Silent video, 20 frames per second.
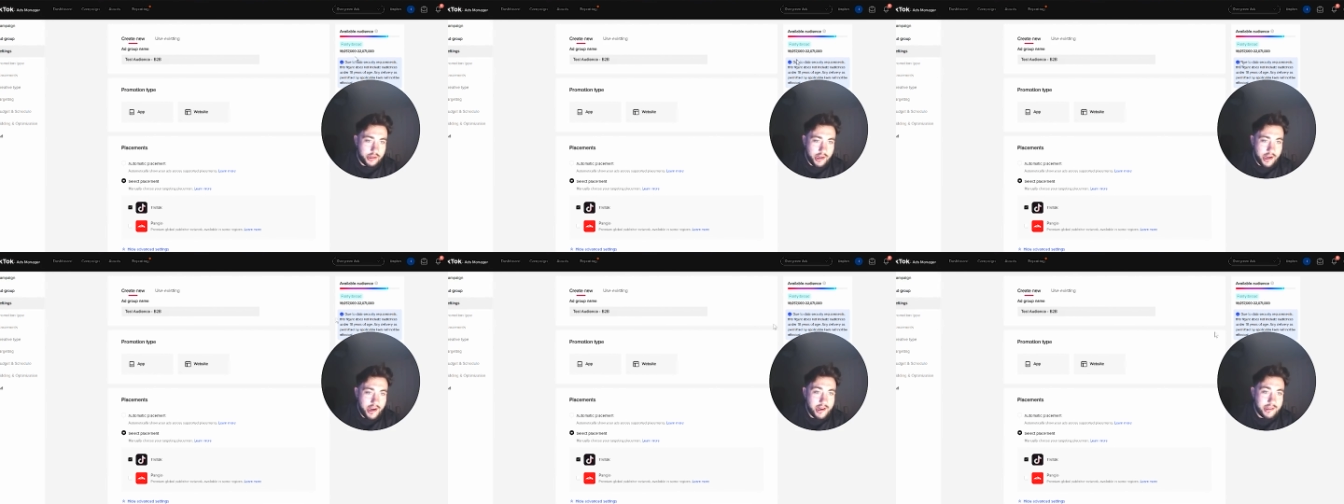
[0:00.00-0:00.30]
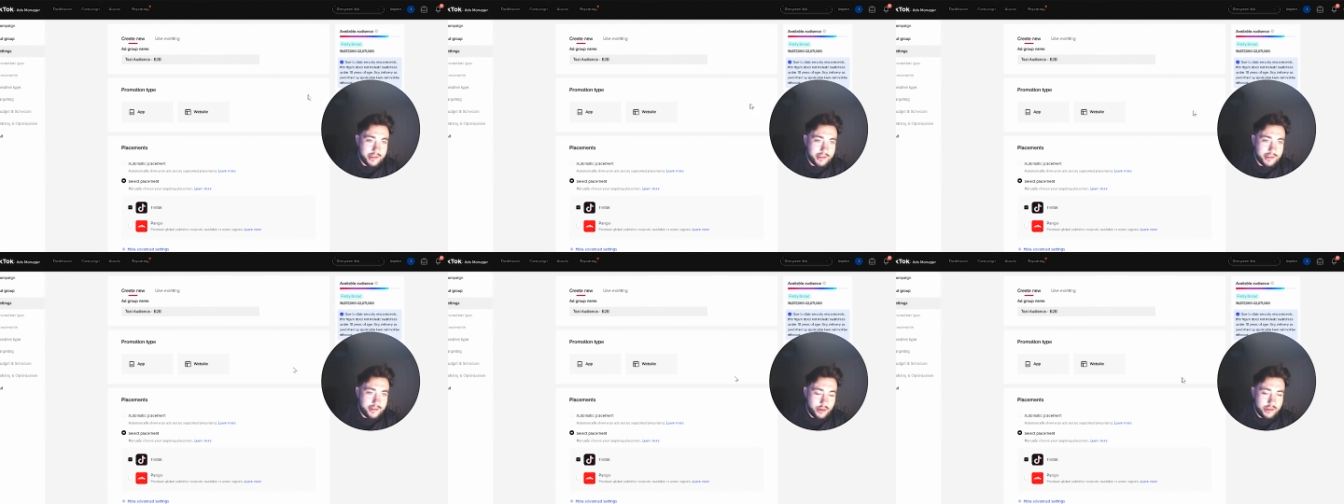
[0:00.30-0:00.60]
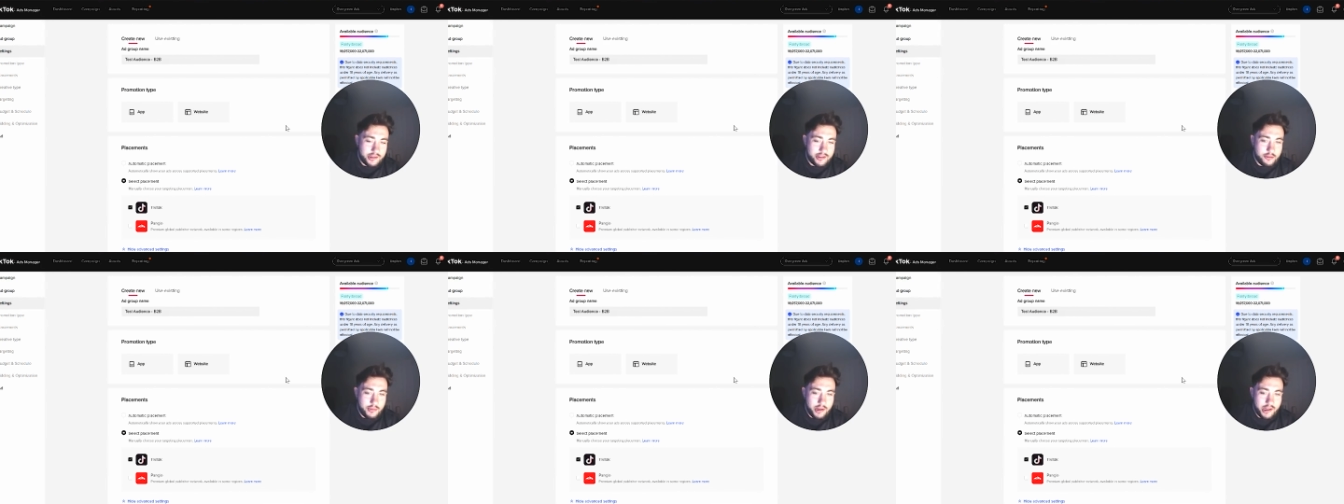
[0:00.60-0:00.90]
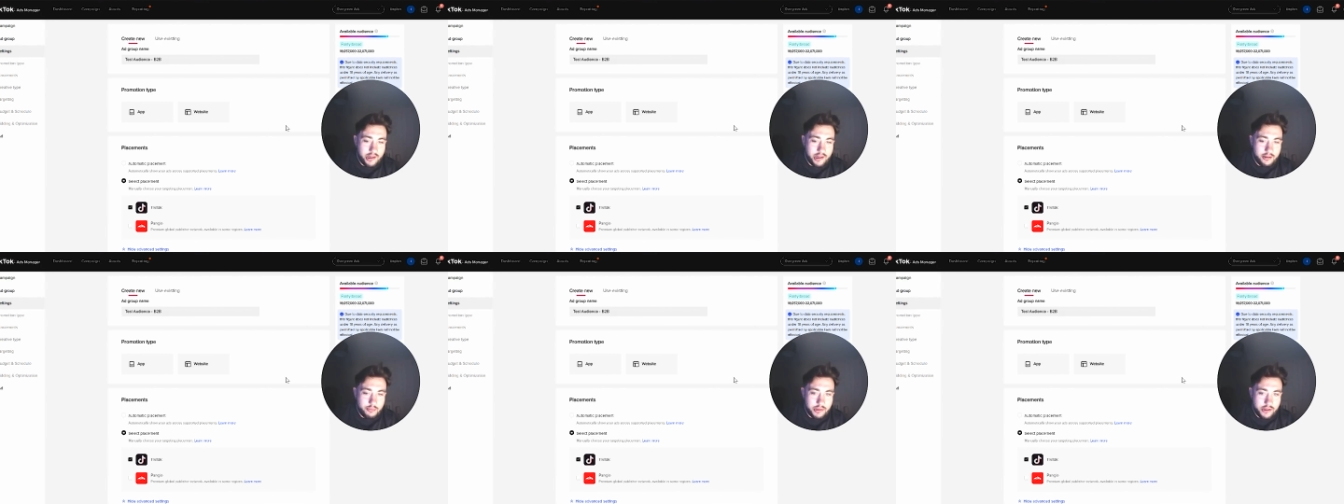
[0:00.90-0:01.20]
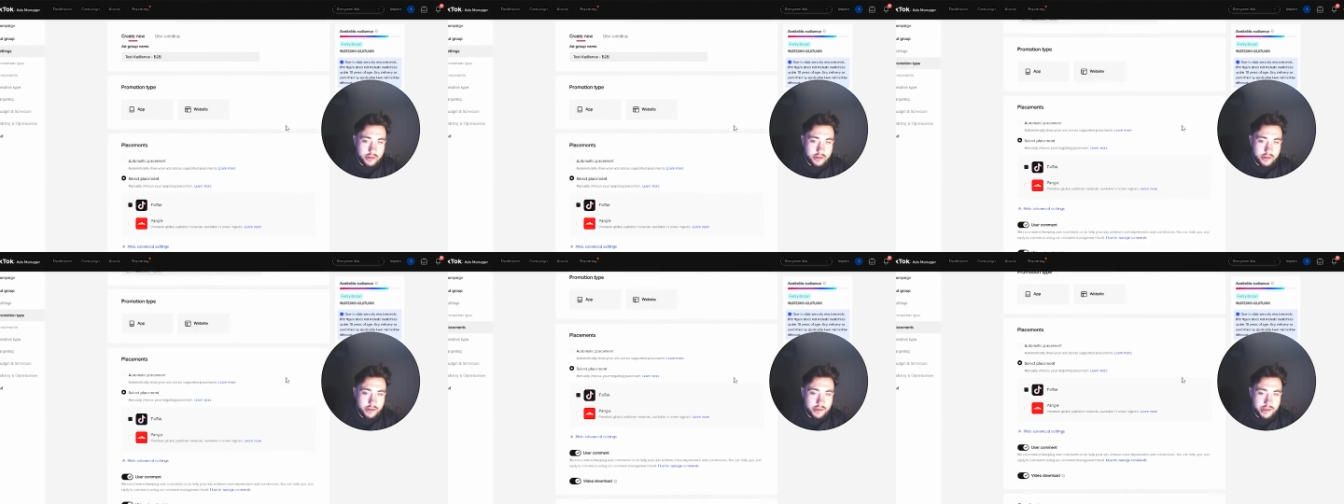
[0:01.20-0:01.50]
18 to 22 million,
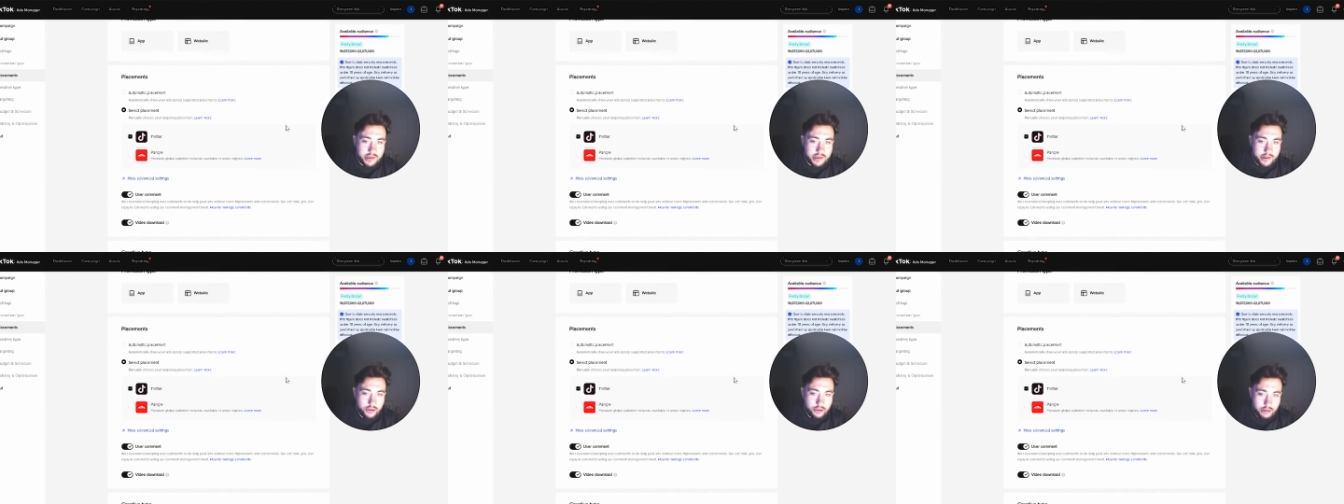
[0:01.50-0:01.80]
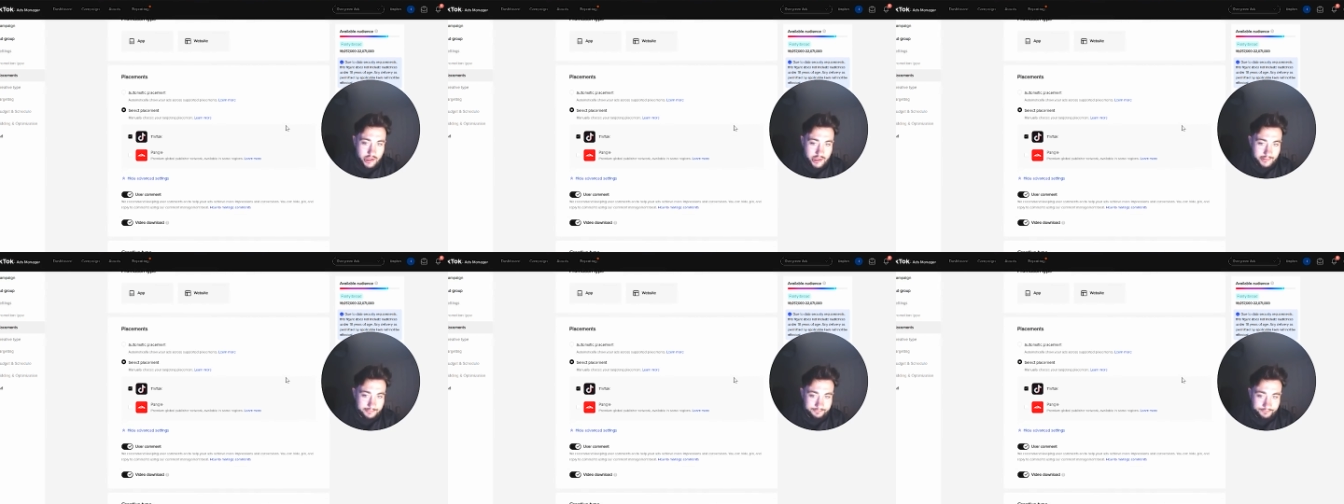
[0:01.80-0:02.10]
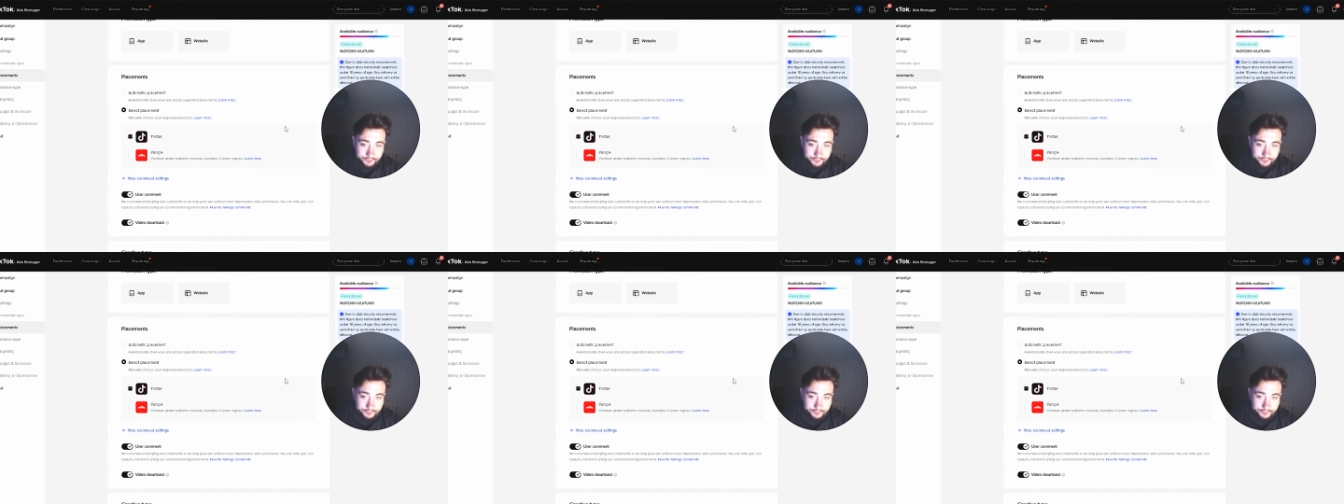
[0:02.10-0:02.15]
because it's literally